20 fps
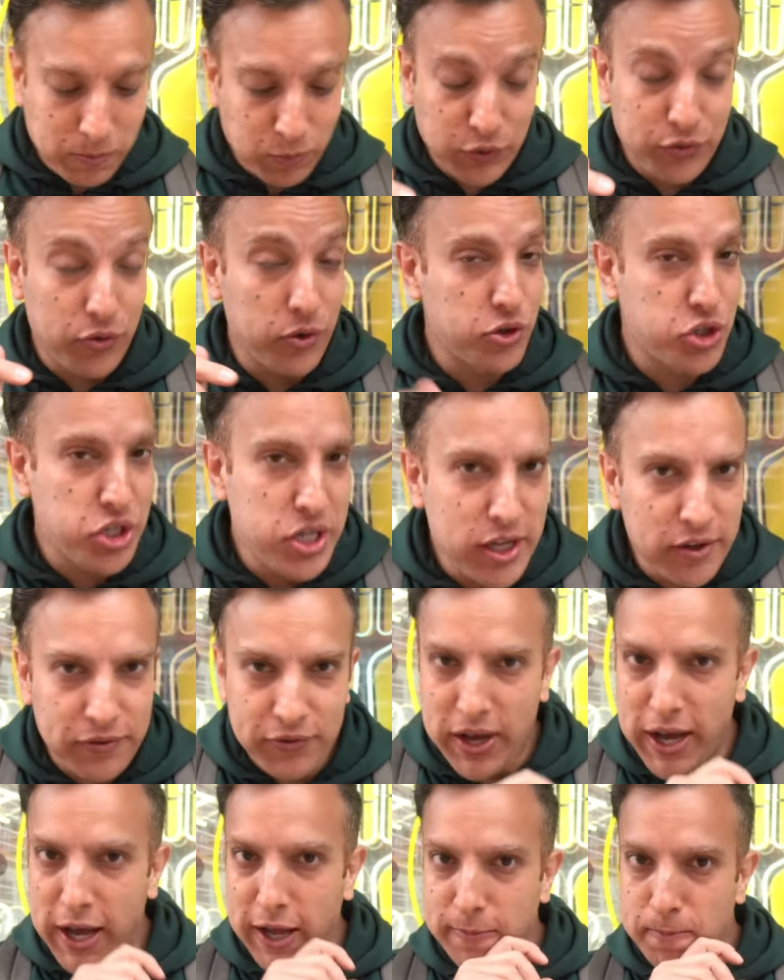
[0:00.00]
If you're a
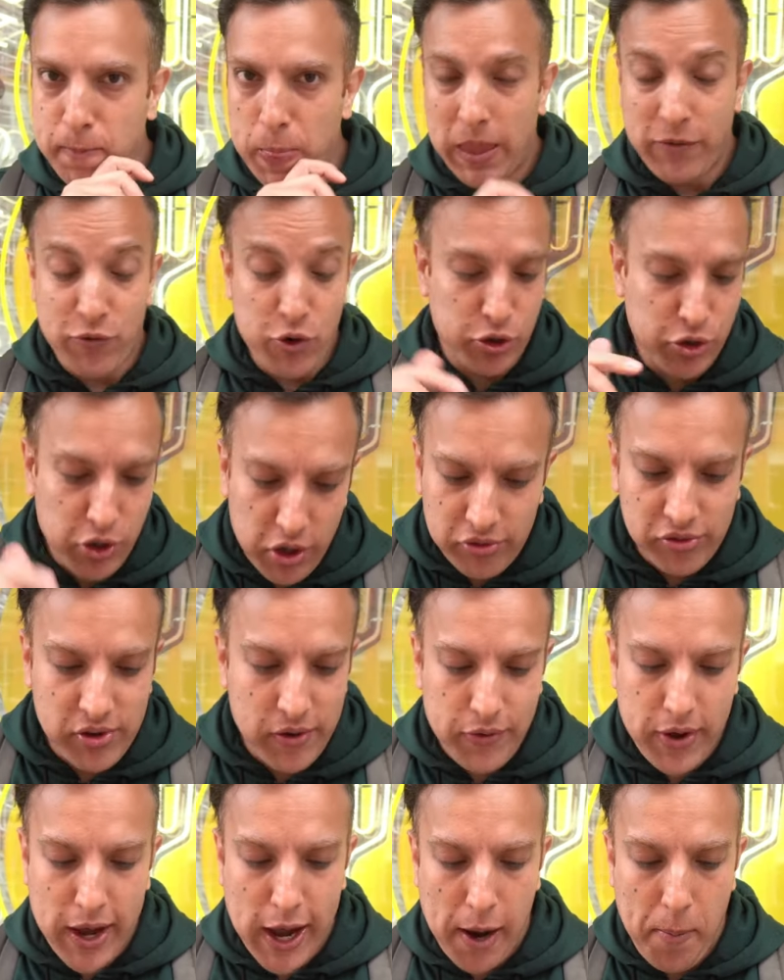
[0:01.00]
cheese fan, if you're a
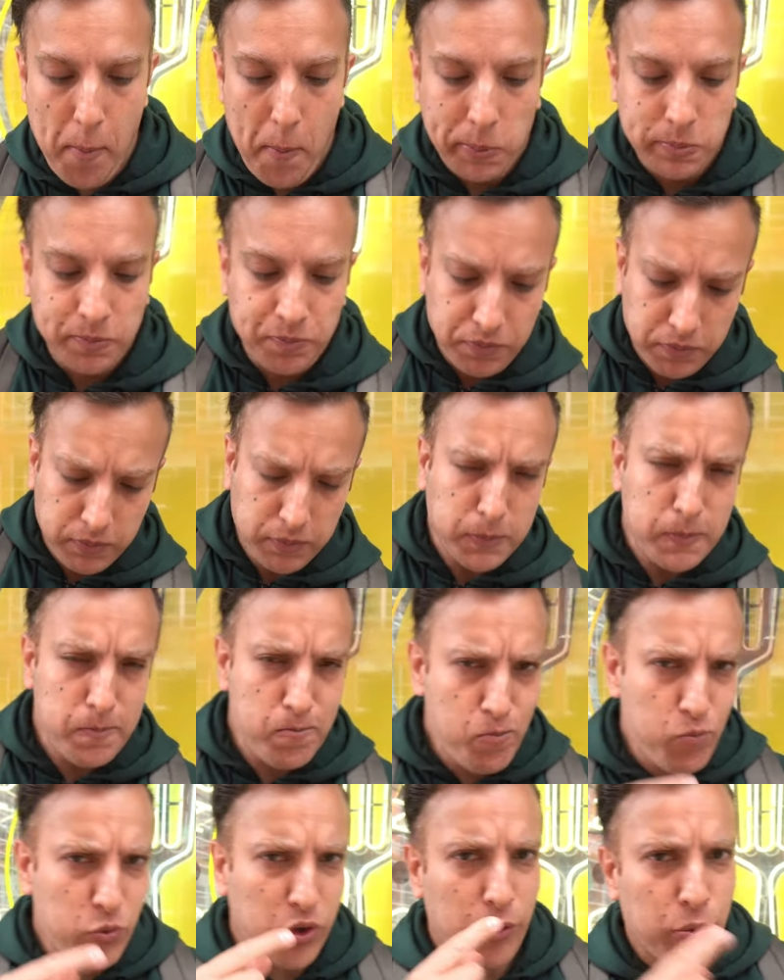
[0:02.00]
toasty fan,
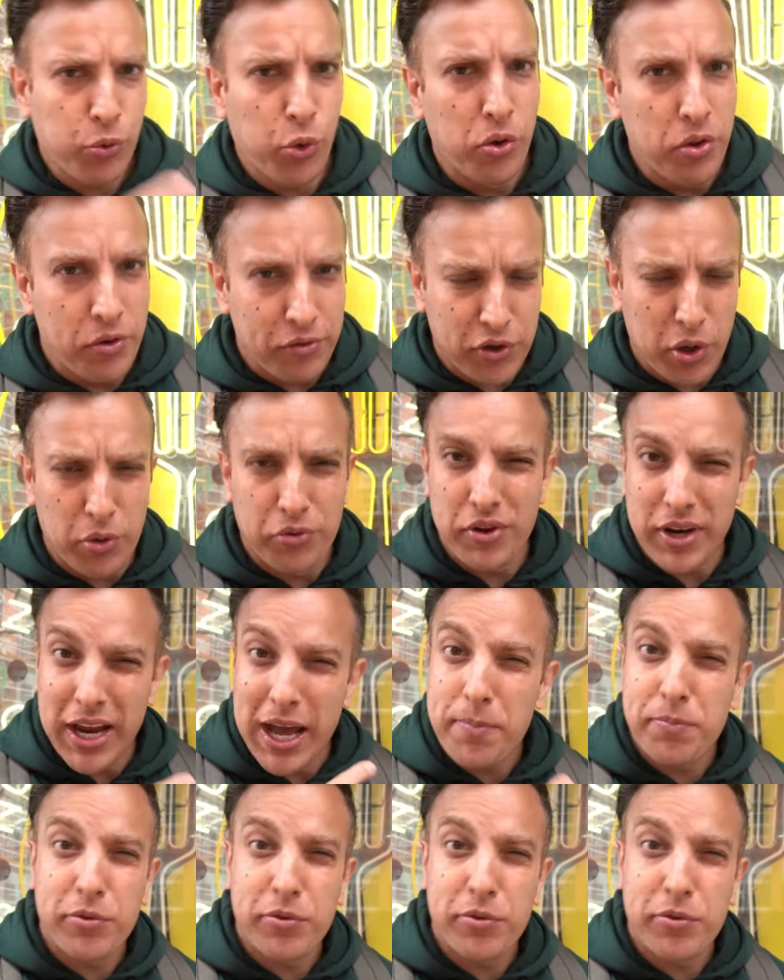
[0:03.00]
Northern Soul's an